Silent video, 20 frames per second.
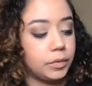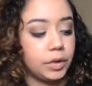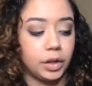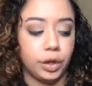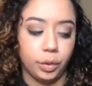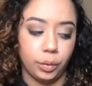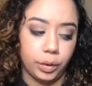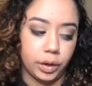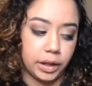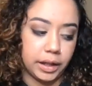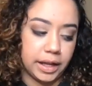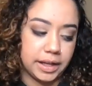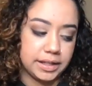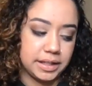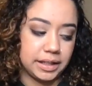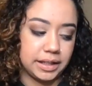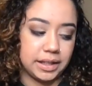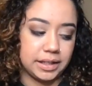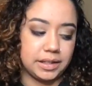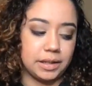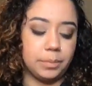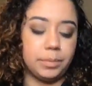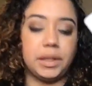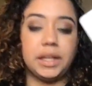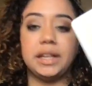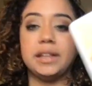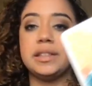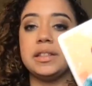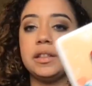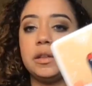You're realizing that
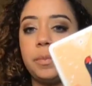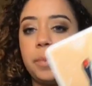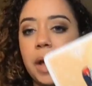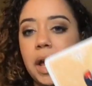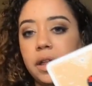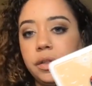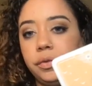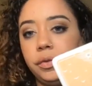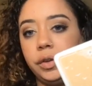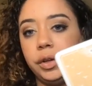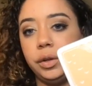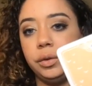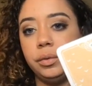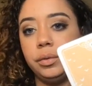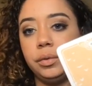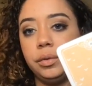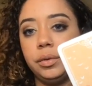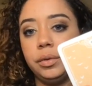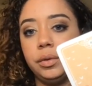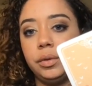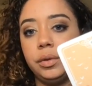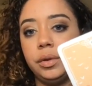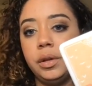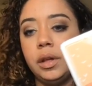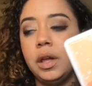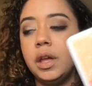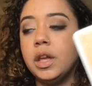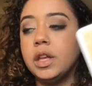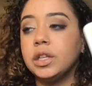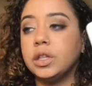something isn't the path for you.
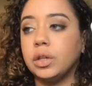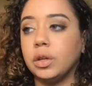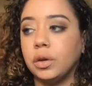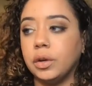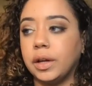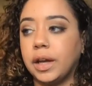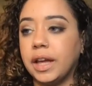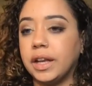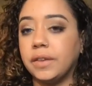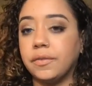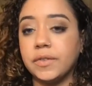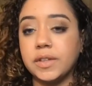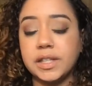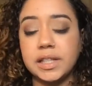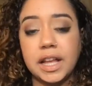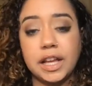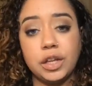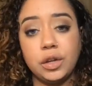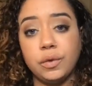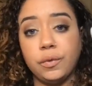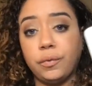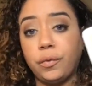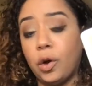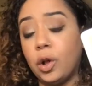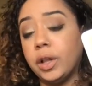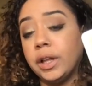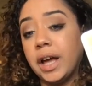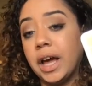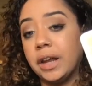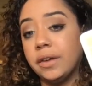So again, if it's not you
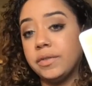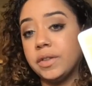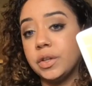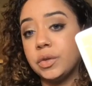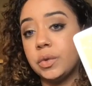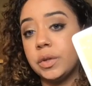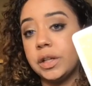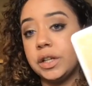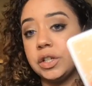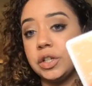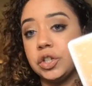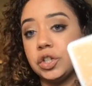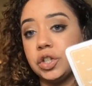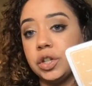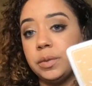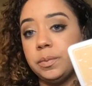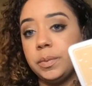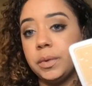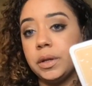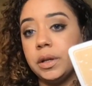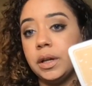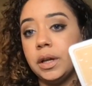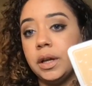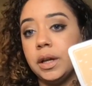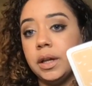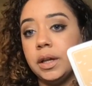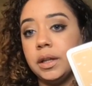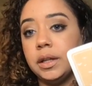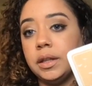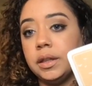falling out of this relationship,
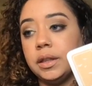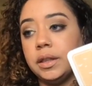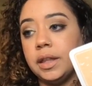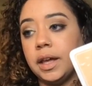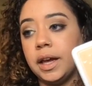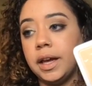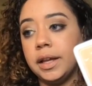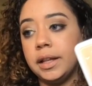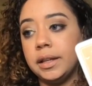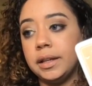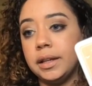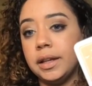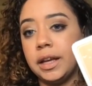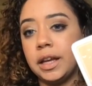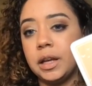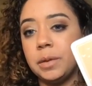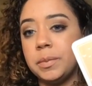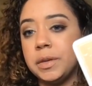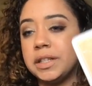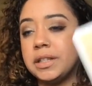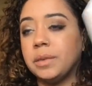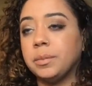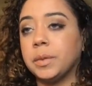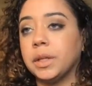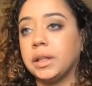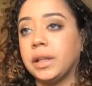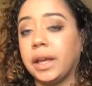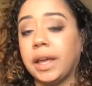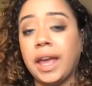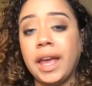then it could be
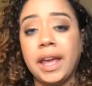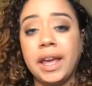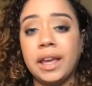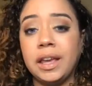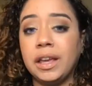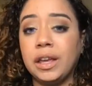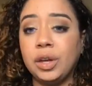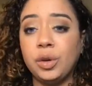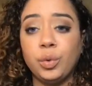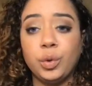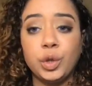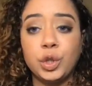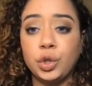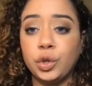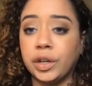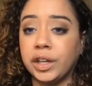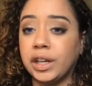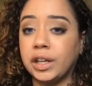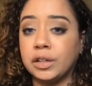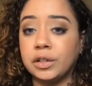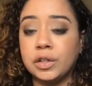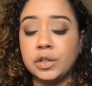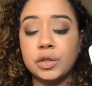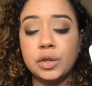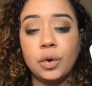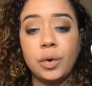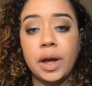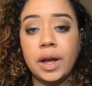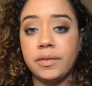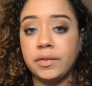something like, hey, you were drinking
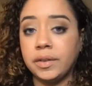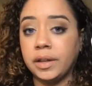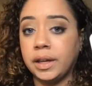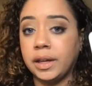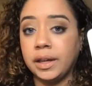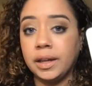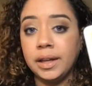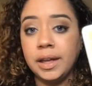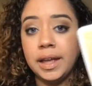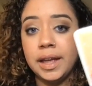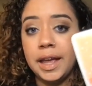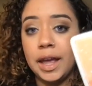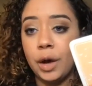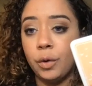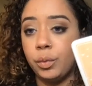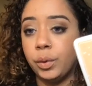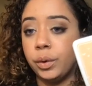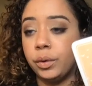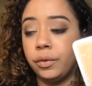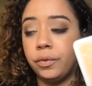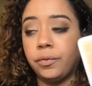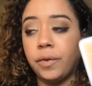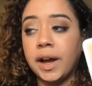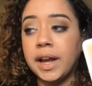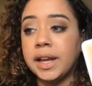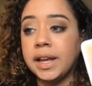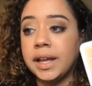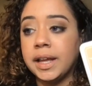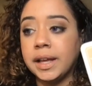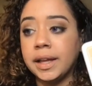so heavily and we were
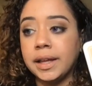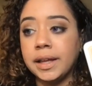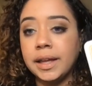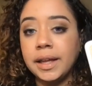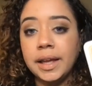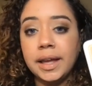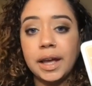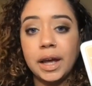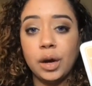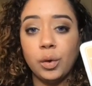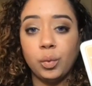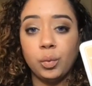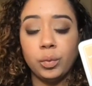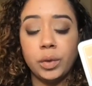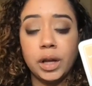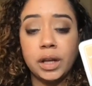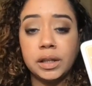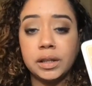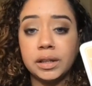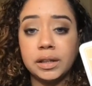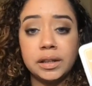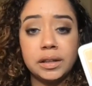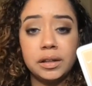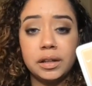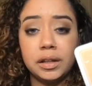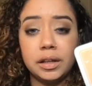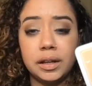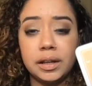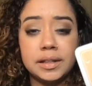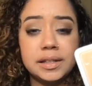fighting and
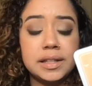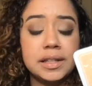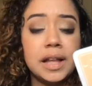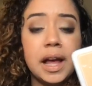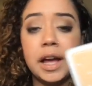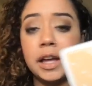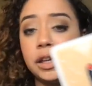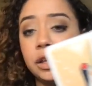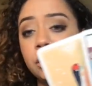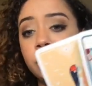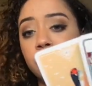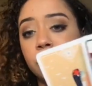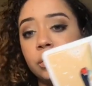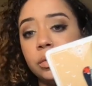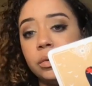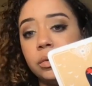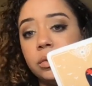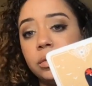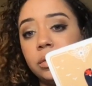it's not you.